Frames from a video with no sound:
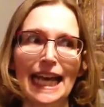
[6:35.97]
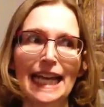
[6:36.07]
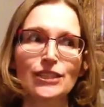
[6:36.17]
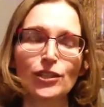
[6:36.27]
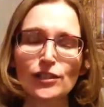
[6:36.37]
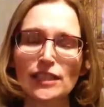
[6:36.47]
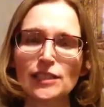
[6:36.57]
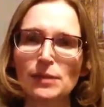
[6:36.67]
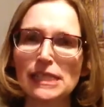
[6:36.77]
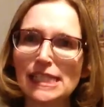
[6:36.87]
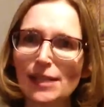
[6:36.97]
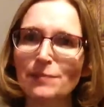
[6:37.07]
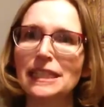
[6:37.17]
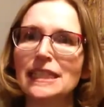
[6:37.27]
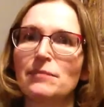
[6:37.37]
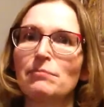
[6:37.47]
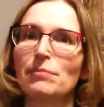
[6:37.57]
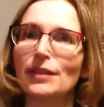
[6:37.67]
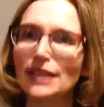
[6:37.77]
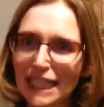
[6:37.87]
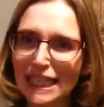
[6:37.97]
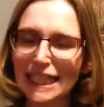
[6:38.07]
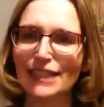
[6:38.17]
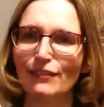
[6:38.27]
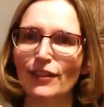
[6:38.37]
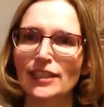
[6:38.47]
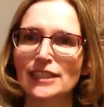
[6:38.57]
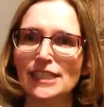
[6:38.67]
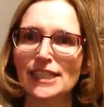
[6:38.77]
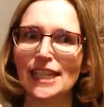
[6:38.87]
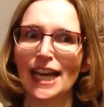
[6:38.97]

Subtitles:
it turns out to be something completely different?